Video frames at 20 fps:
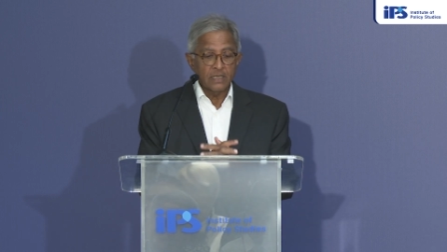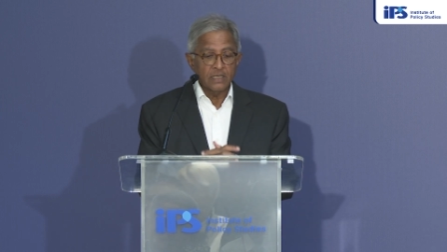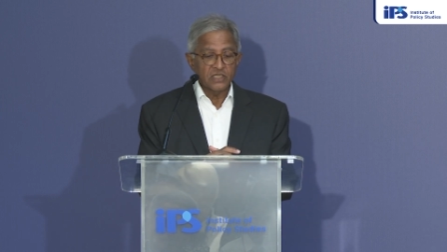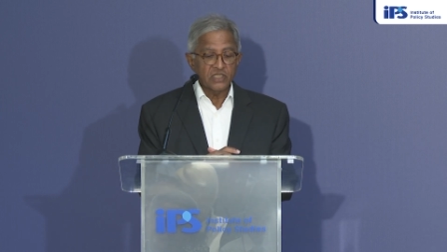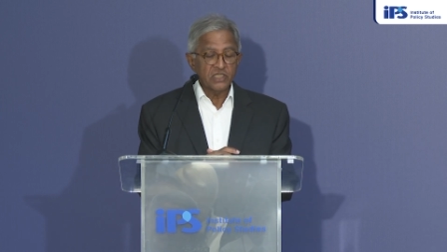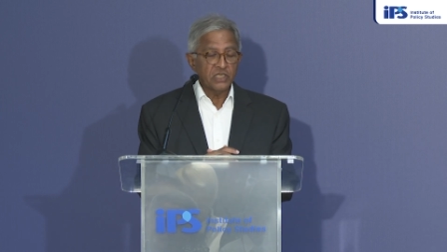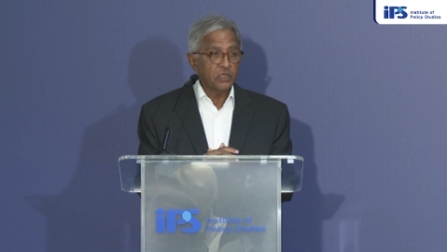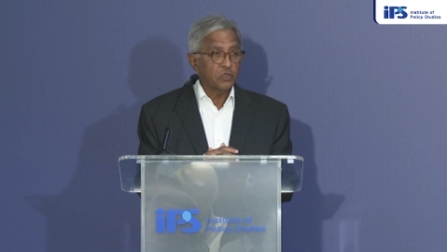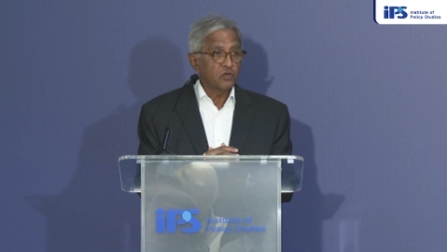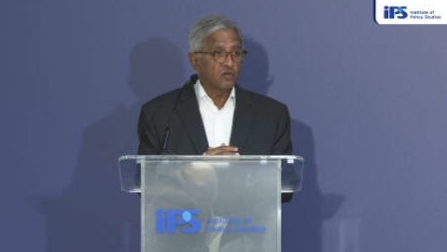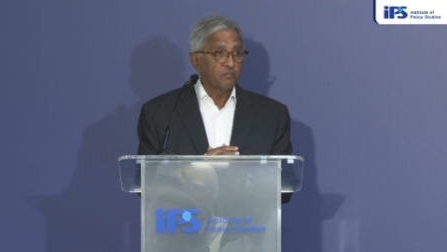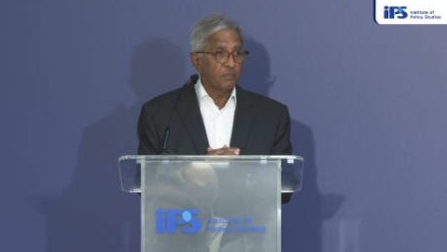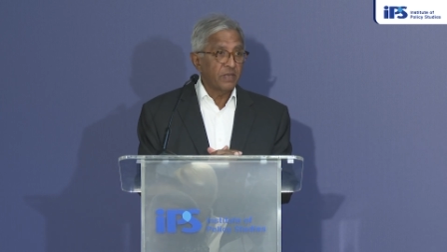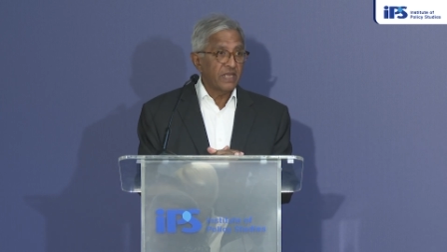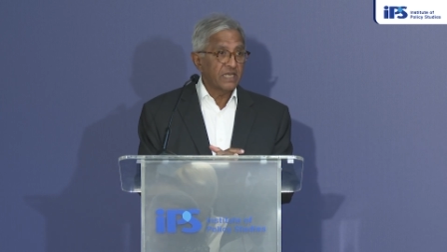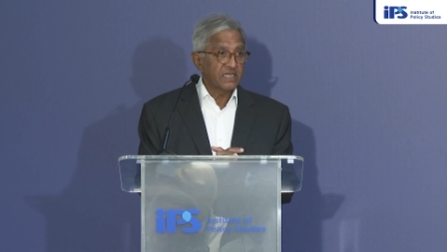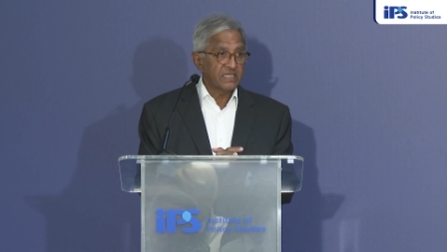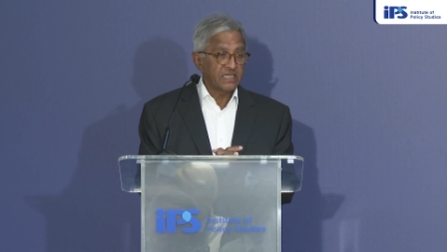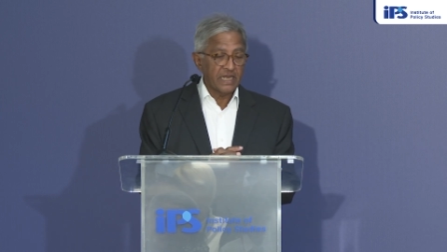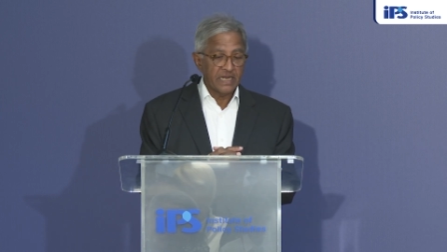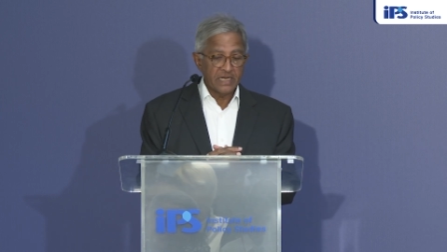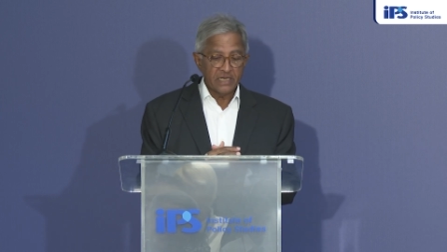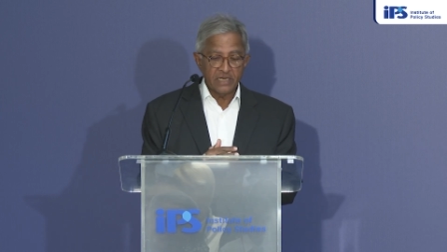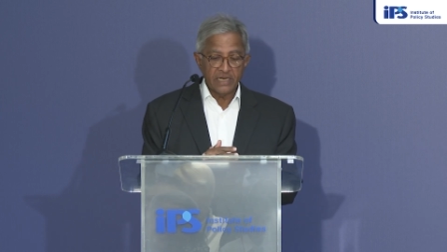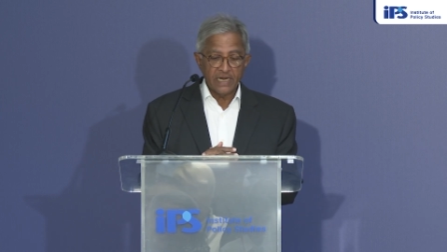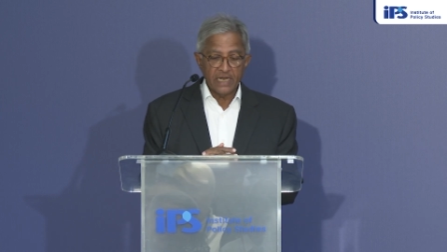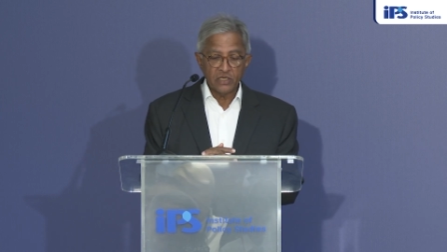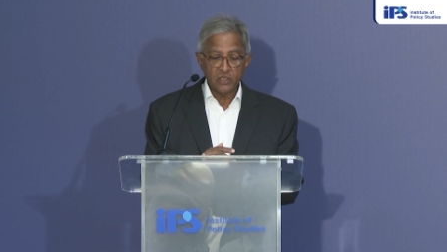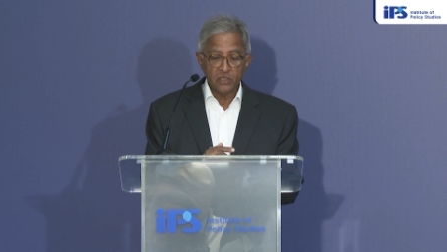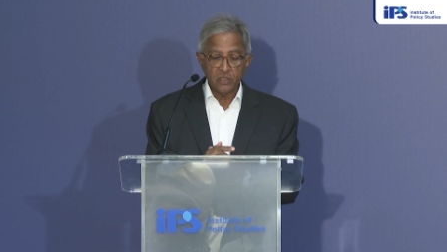CEO of PSA
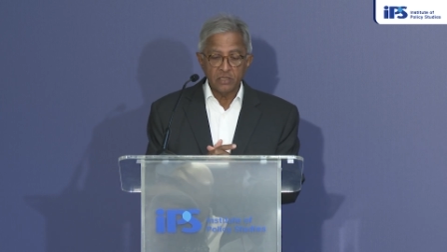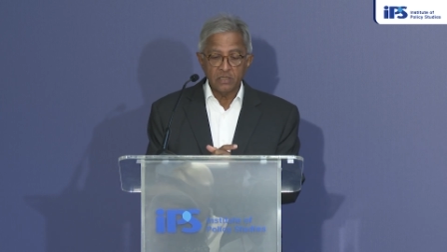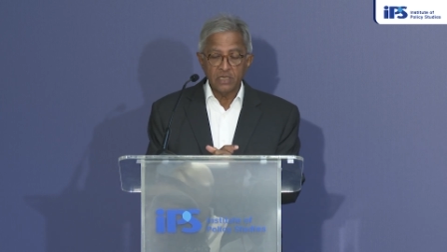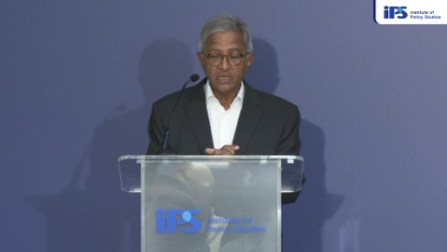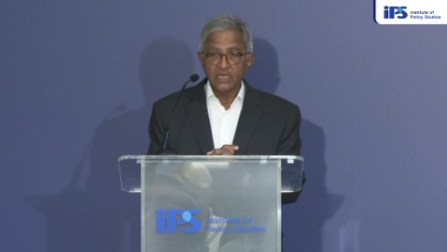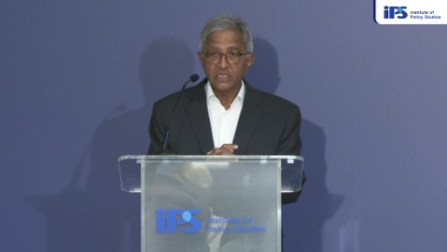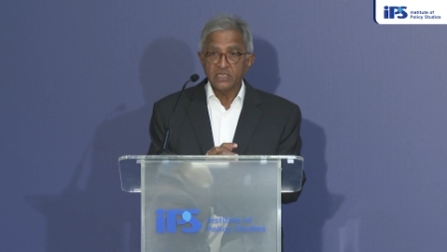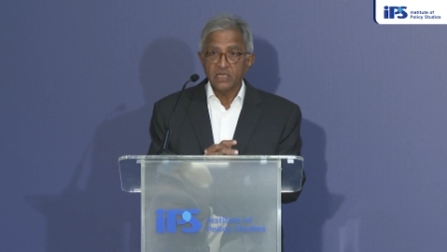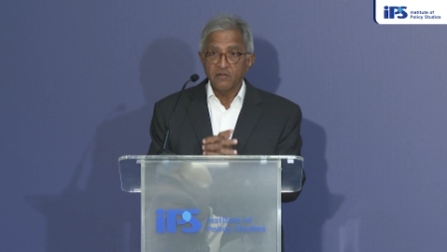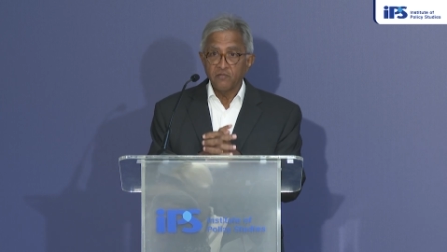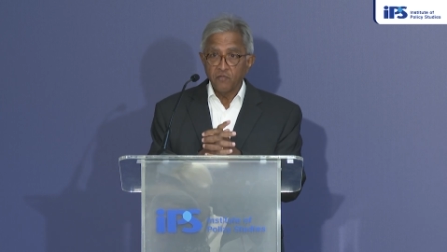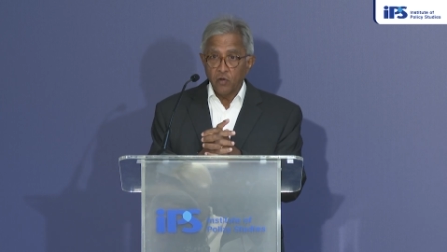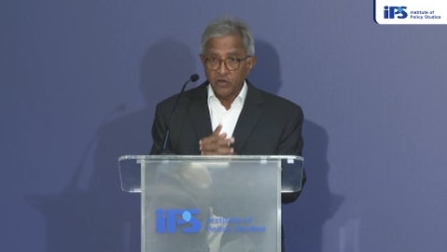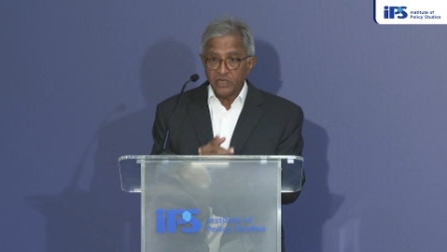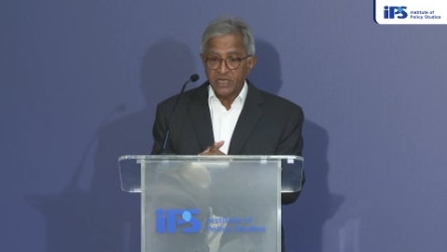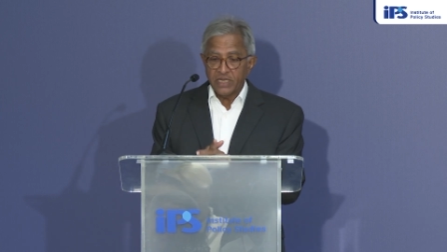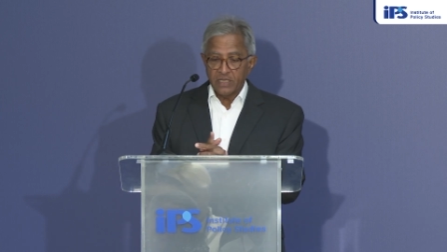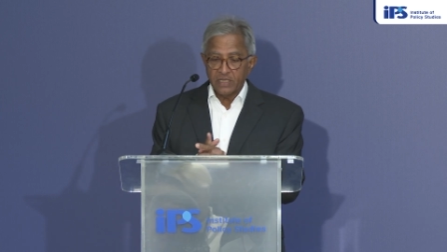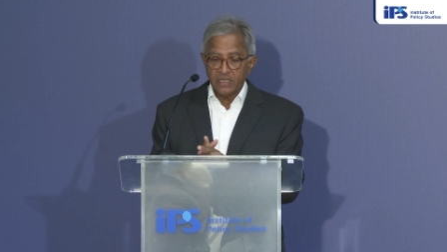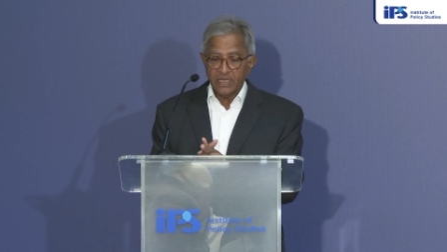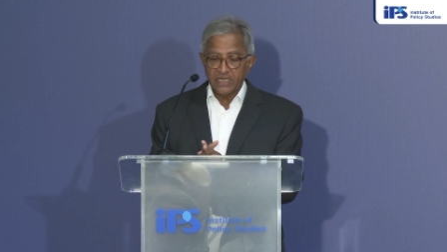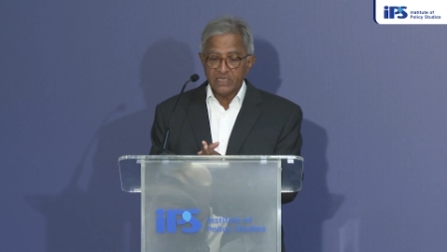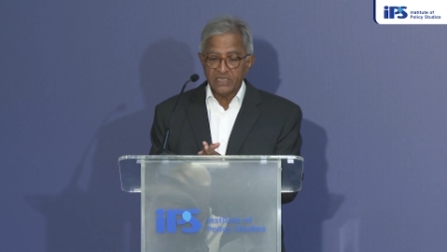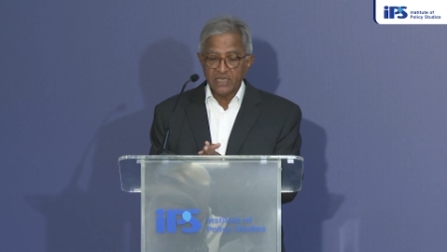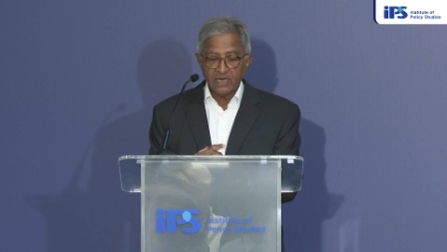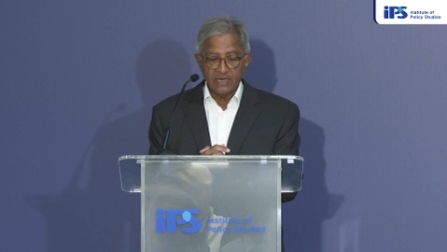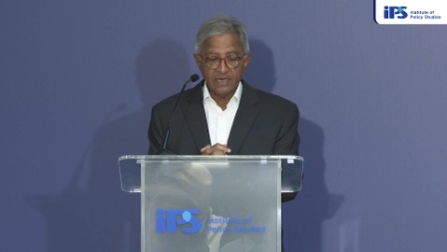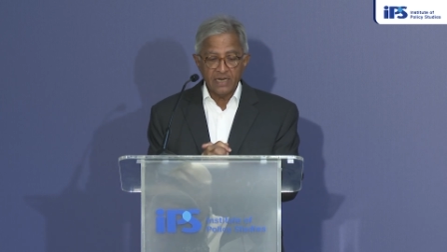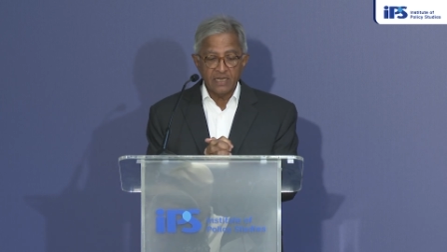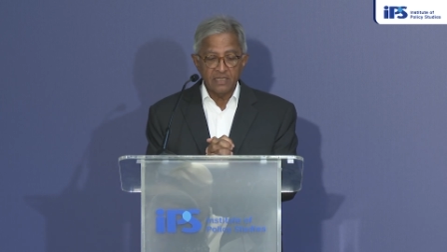International, as our 14th
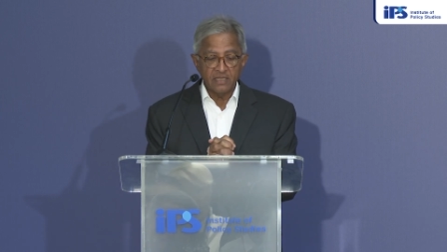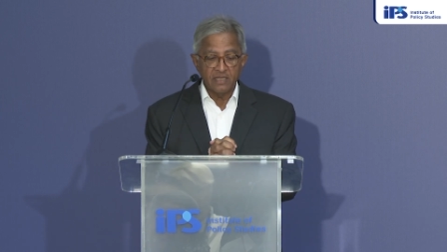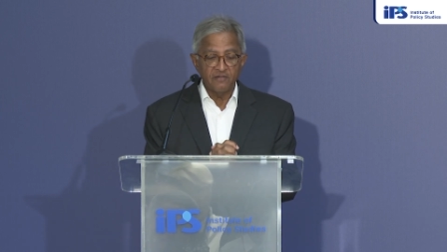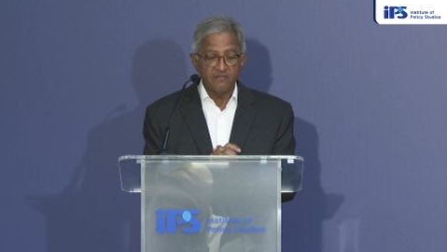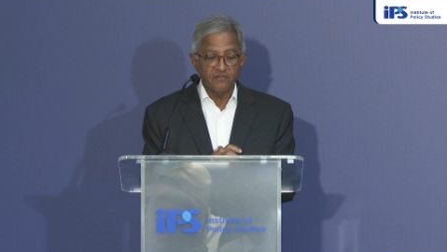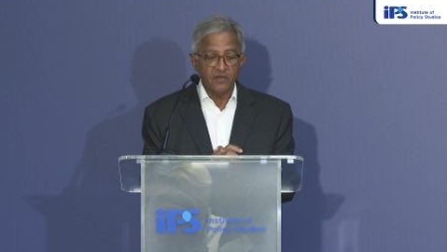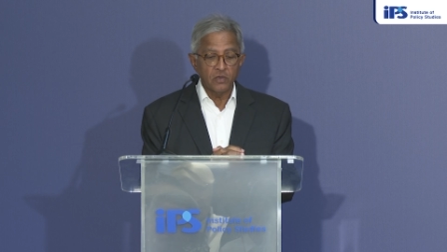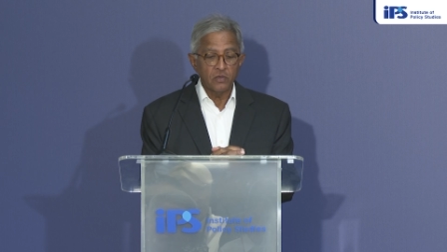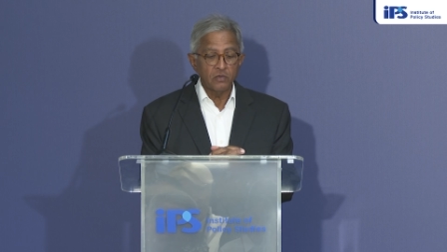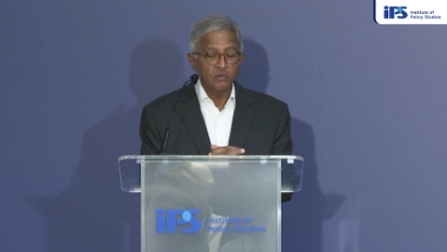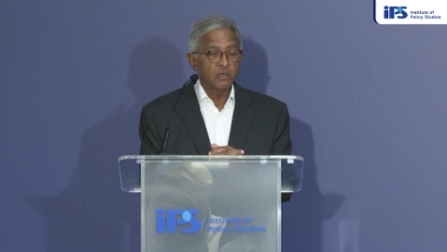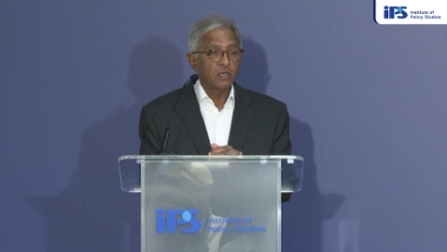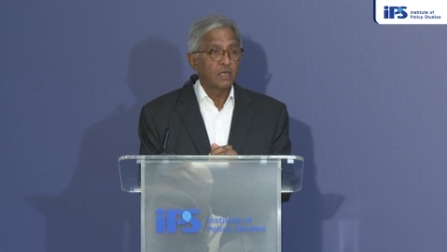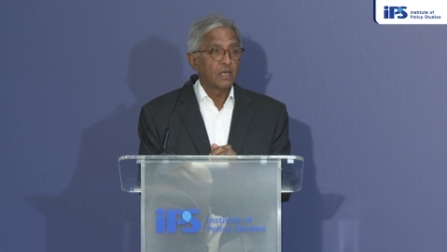SR Nathan Fellow.